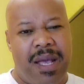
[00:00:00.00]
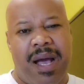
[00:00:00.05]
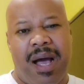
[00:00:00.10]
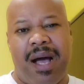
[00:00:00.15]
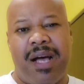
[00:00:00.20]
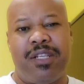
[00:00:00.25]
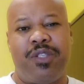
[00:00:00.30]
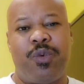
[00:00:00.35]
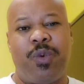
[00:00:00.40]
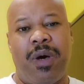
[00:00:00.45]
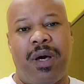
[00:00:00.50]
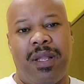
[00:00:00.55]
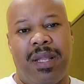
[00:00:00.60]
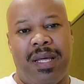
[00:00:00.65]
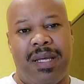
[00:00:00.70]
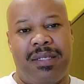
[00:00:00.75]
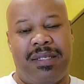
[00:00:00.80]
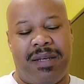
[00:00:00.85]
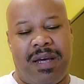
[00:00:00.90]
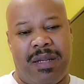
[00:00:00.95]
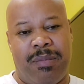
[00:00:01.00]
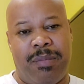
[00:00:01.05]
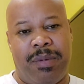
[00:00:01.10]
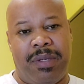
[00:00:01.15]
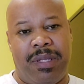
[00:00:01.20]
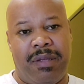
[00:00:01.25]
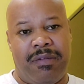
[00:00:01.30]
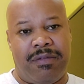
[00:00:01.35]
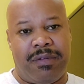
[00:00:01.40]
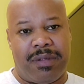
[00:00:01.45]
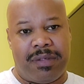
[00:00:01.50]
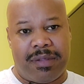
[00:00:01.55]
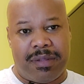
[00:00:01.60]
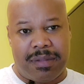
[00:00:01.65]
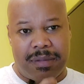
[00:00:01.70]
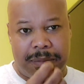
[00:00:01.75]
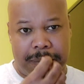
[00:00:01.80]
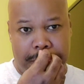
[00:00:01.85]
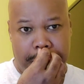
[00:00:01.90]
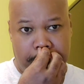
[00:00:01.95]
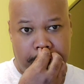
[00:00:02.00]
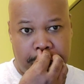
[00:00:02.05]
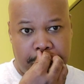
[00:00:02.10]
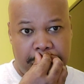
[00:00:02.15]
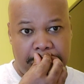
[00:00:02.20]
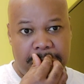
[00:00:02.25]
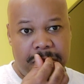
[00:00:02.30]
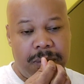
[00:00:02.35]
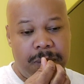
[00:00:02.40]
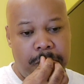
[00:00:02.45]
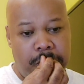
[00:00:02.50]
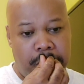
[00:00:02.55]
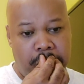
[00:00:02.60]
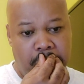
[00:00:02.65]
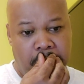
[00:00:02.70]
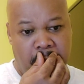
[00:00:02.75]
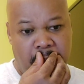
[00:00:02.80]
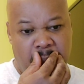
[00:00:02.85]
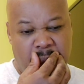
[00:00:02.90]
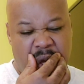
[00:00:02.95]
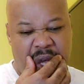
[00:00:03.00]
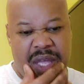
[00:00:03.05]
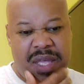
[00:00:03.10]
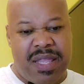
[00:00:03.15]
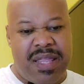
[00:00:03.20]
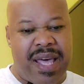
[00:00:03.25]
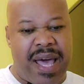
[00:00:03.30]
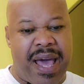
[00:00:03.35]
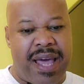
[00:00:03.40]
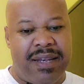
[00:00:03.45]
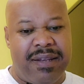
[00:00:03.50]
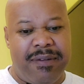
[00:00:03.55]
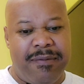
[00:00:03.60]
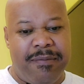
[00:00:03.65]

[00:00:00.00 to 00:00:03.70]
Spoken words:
as well as unbelievers. That